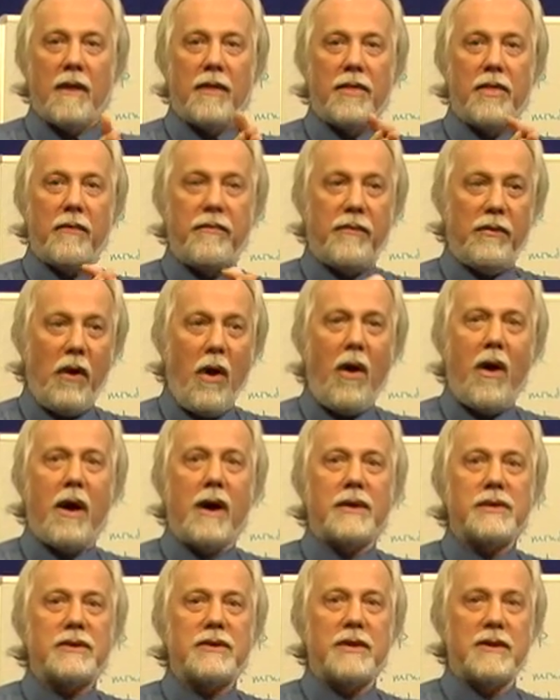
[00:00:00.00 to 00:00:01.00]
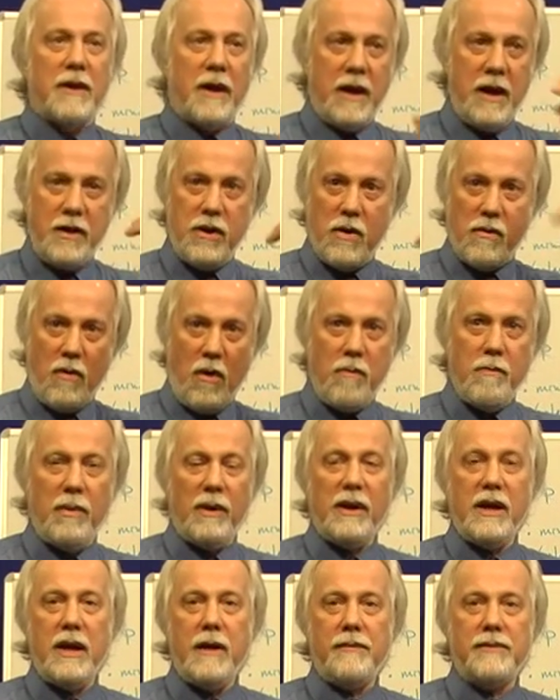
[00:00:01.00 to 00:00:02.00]
The flaws in your own
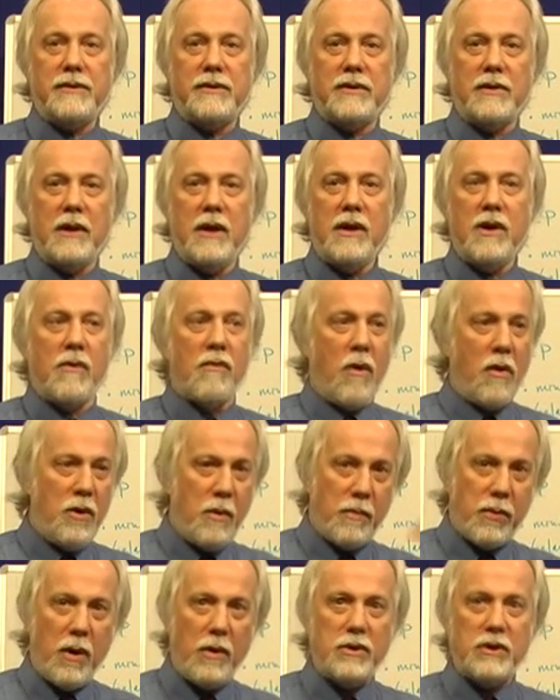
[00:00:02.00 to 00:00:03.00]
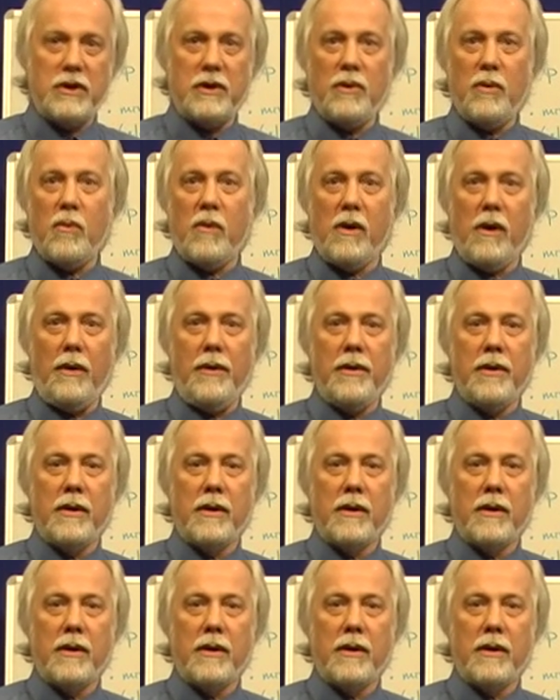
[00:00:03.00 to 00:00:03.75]
beliefs, in your own approach to the world,